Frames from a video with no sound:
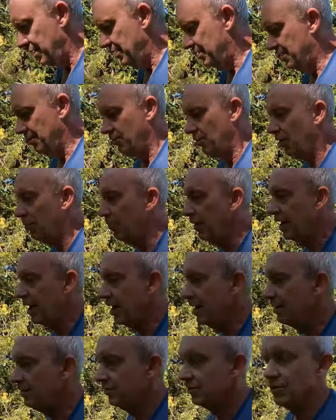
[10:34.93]
They said, well, we
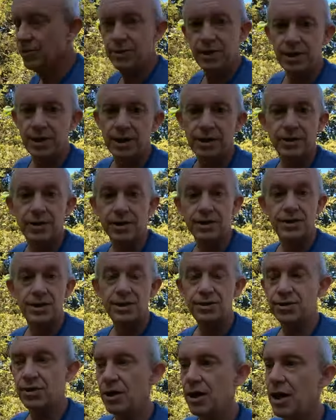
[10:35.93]
can't do anything to
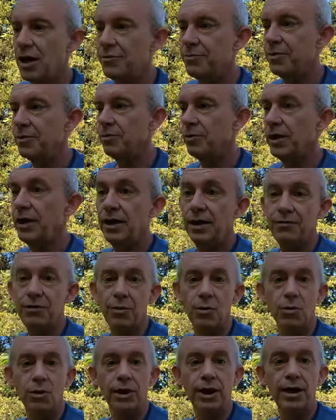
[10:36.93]
extend your life, but we can give
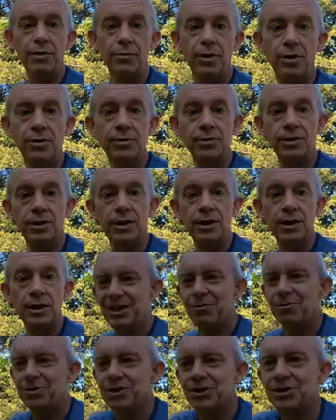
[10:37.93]
you more chemo. I
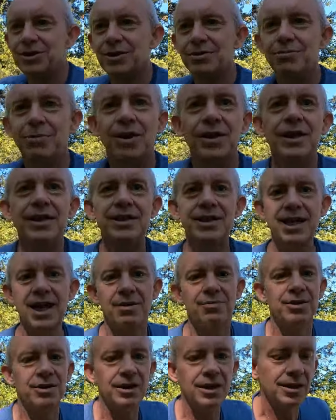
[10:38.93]
mean, that was just a money
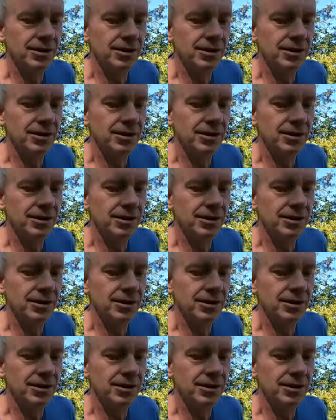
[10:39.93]
statement